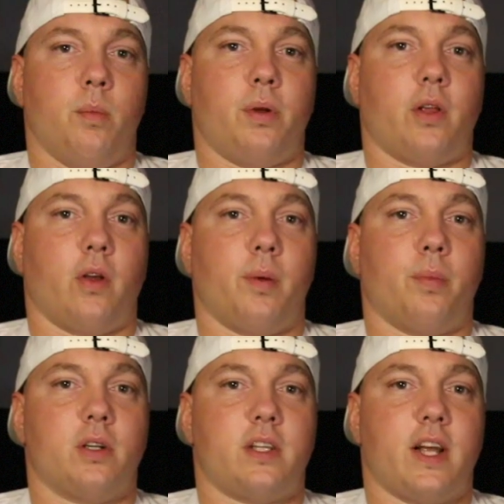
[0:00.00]
But the only
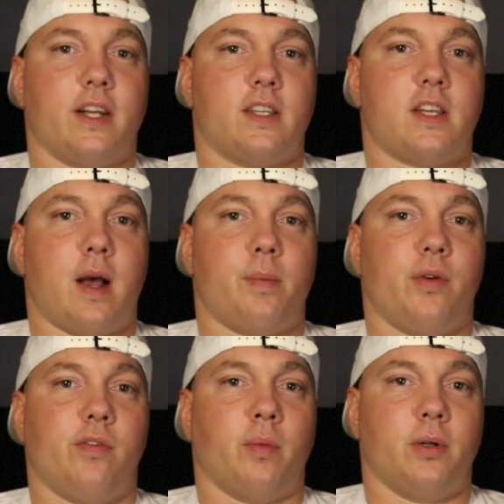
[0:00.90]
person that can stop you
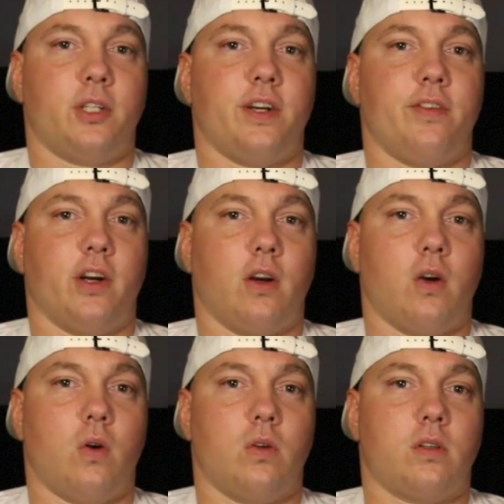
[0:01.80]
from achieving your
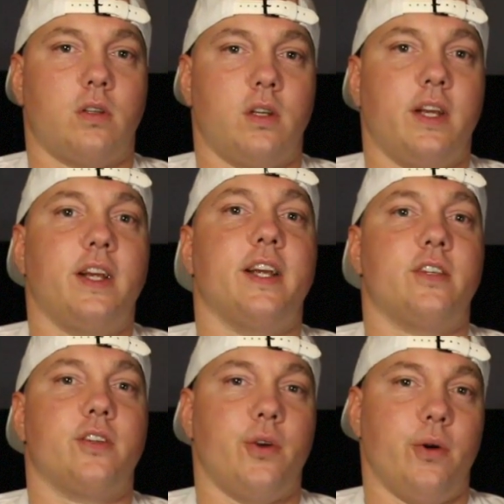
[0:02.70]
goals is
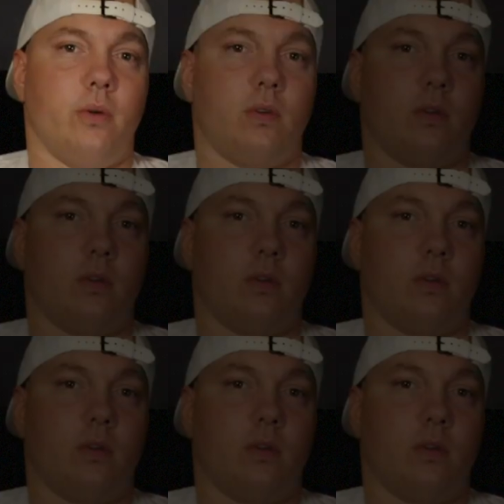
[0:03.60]
you.